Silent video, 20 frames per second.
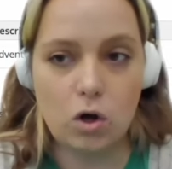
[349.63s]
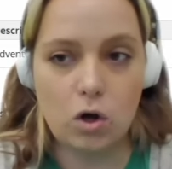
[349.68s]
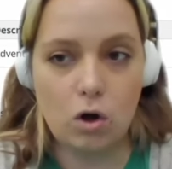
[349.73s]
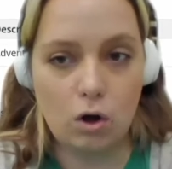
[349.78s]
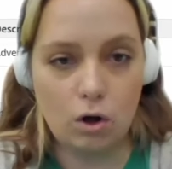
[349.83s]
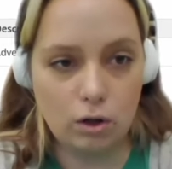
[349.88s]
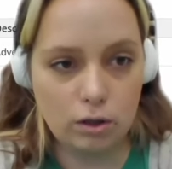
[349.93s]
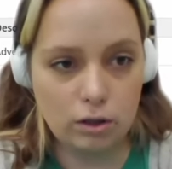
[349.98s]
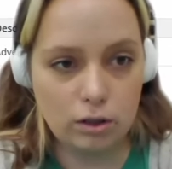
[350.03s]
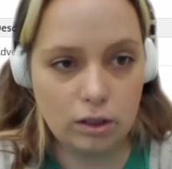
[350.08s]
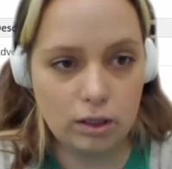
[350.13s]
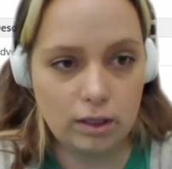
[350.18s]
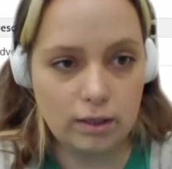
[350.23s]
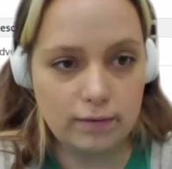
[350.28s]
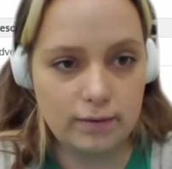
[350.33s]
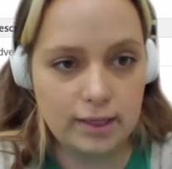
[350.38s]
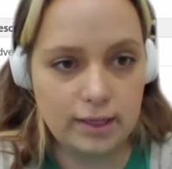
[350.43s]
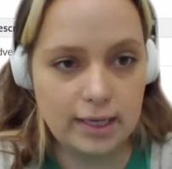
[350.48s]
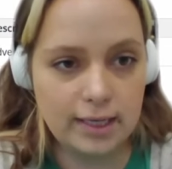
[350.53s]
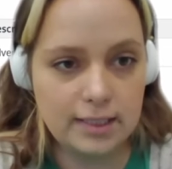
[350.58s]
all of
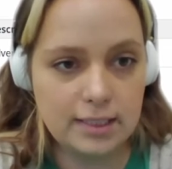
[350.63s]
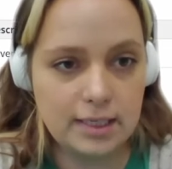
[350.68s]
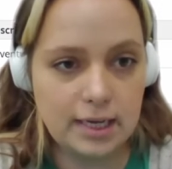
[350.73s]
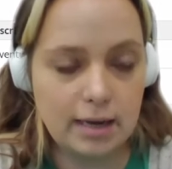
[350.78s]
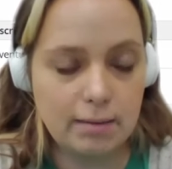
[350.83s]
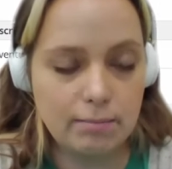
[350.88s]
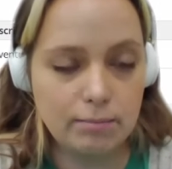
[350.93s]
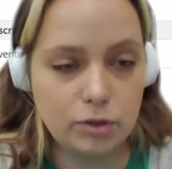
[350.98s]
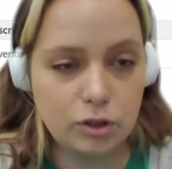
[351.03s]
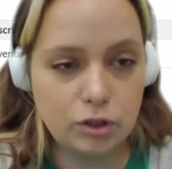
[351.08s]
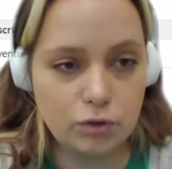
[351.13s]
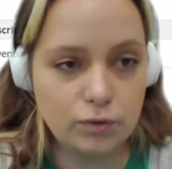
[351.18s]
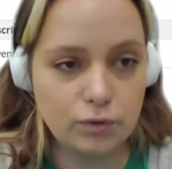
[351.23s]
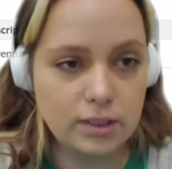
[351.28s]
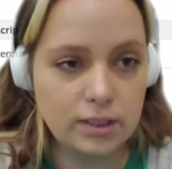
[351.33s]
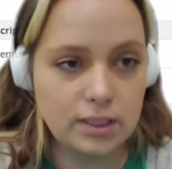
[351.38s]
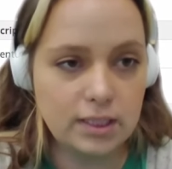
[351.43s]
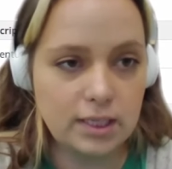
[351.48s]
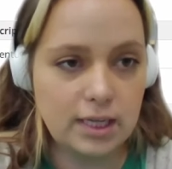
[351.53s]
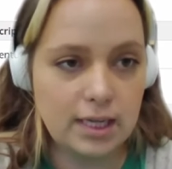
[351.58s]
the kids in camp do
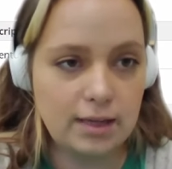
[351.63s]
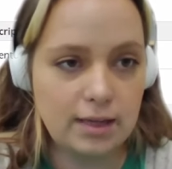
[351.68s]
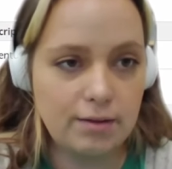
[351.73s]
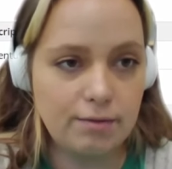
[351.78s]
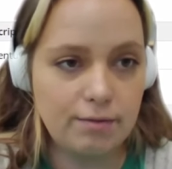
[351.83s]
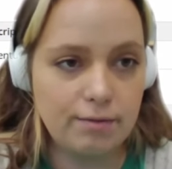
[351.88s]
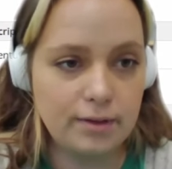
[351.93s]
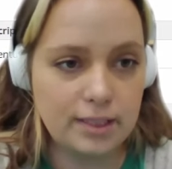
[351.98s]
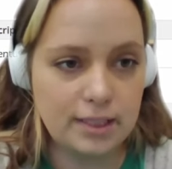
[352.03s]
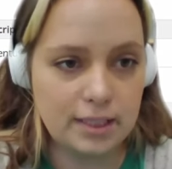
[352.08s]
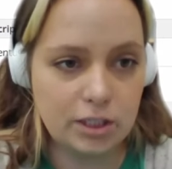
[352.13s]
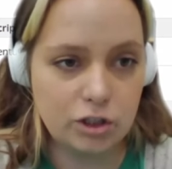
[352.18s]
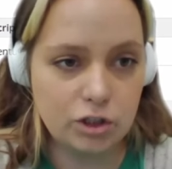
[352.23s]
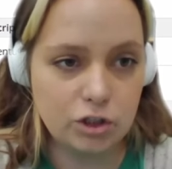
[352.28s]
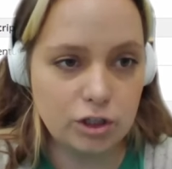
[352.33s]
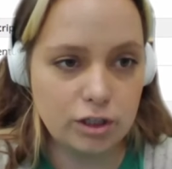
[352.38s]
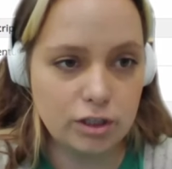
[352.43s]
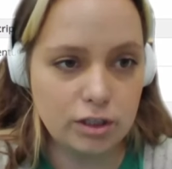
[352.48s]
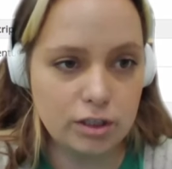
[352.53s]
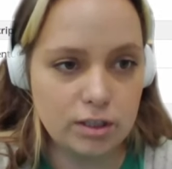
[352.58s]
receive
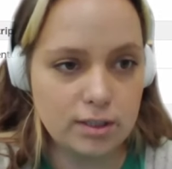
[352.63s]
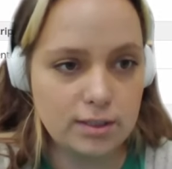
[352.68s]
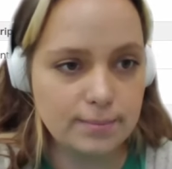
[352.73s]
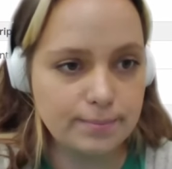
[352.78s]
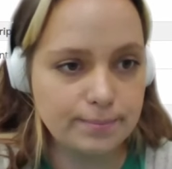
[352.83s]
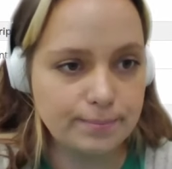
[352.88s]
t-shirts.